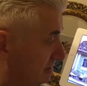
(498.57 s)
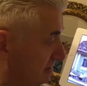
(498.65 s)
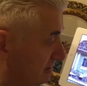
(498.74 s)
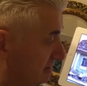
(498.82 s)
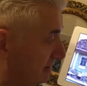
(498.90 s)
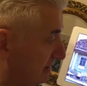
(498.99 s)

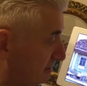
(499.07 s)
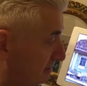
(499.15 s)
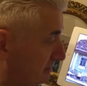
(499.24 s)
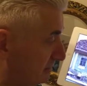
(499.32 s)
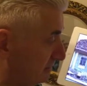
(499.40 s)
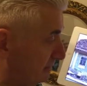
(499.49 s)
its state
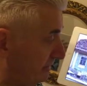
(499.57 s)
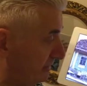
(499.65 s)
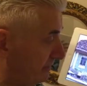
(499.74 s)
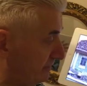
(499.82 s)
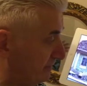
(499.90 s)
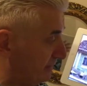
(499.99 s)
of
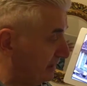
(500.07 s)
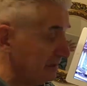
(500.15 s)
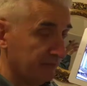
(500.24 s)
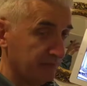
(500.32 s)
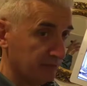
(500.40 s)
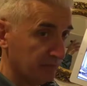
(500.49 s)
repair,
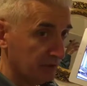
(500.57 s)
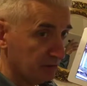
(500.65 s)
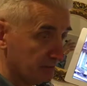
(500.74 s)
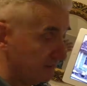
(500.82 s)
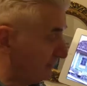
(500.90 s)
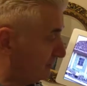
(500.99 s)
anything
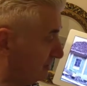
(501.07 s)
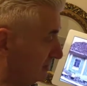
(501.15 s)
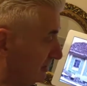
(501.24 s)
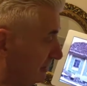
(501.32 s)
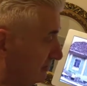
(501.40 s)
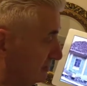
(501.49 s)
between
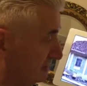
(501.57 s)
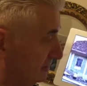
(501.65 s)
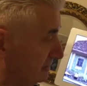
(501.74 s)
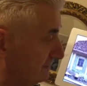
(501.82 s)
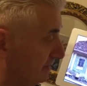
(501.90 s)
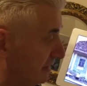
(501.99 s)
15,000